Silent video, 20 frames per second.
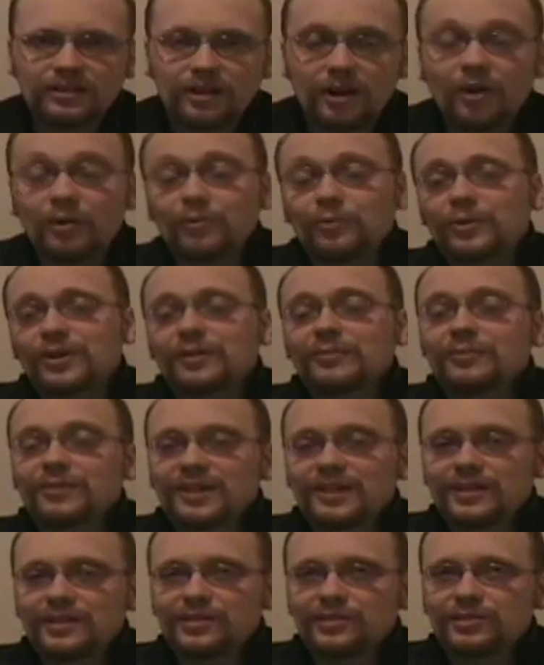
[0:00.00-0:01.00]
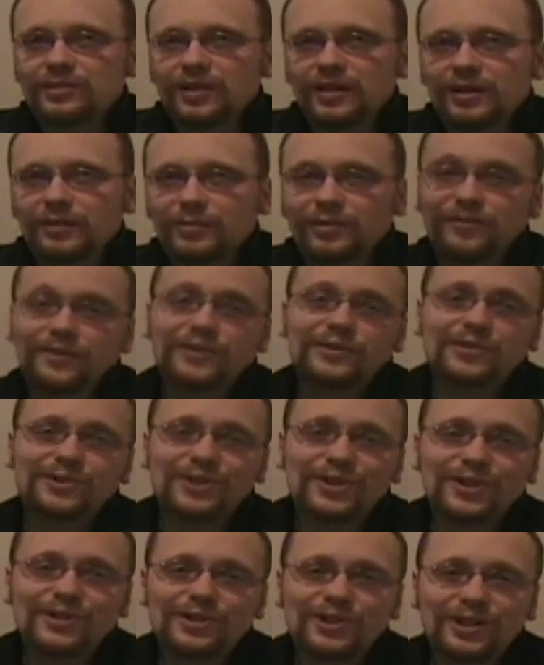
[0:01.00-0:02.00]
We is Professor
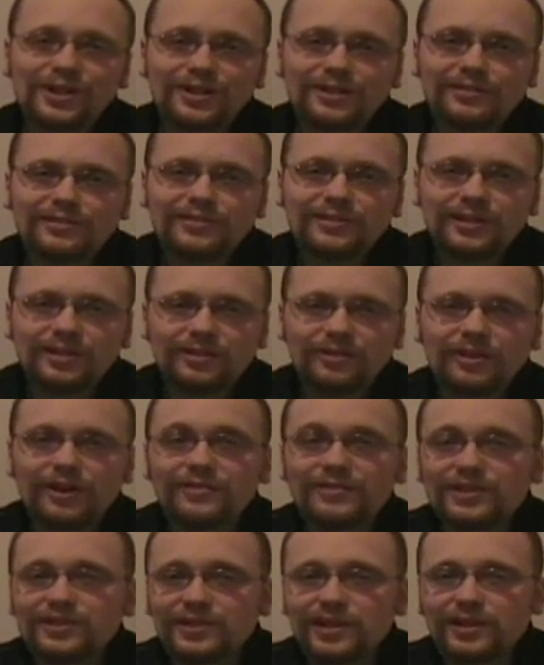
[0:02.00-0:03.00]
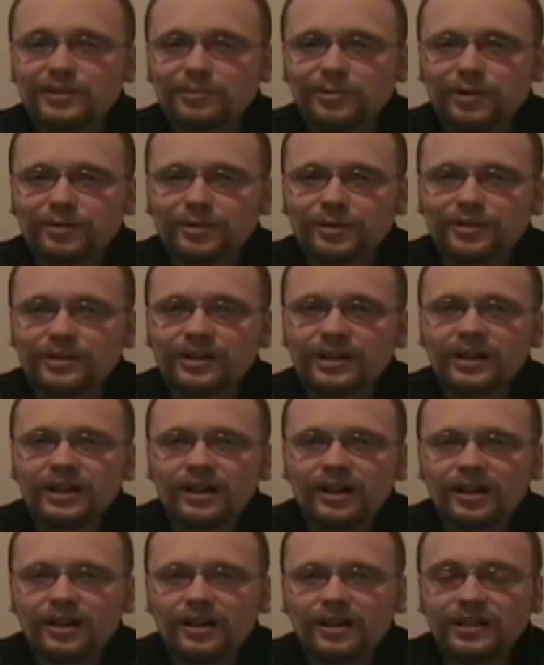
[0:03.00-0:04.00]
John Jennings in the graphic design department.
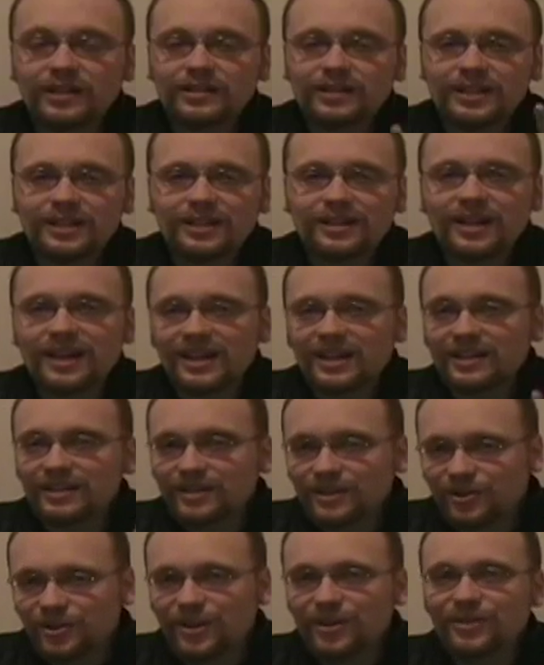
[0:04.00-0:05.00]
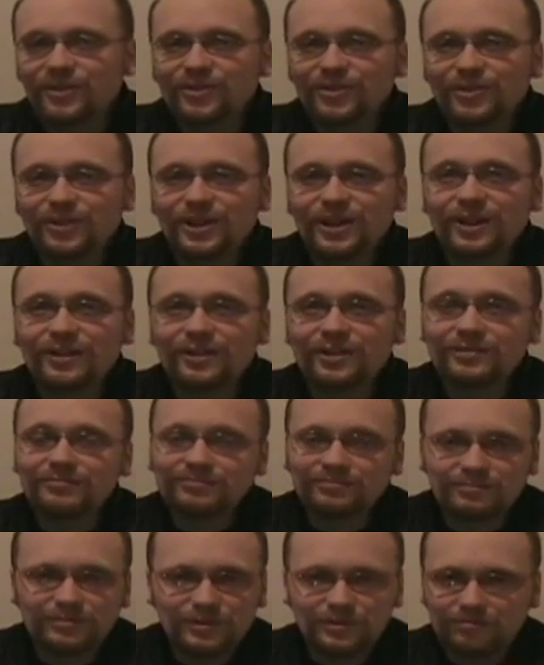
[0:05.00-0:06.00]
He and I curated the show together,
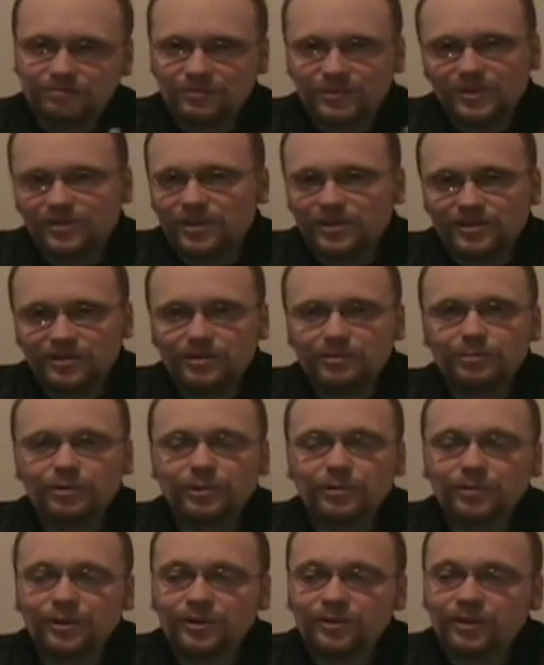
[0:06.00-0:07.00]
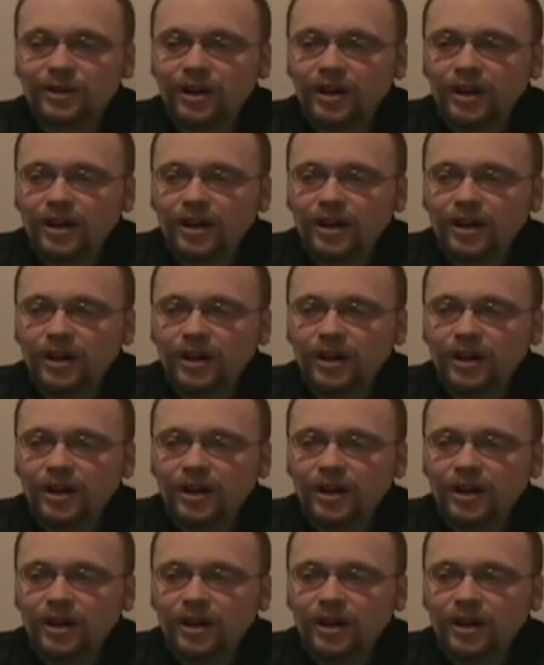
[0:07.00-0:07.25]
just us two, pretty much.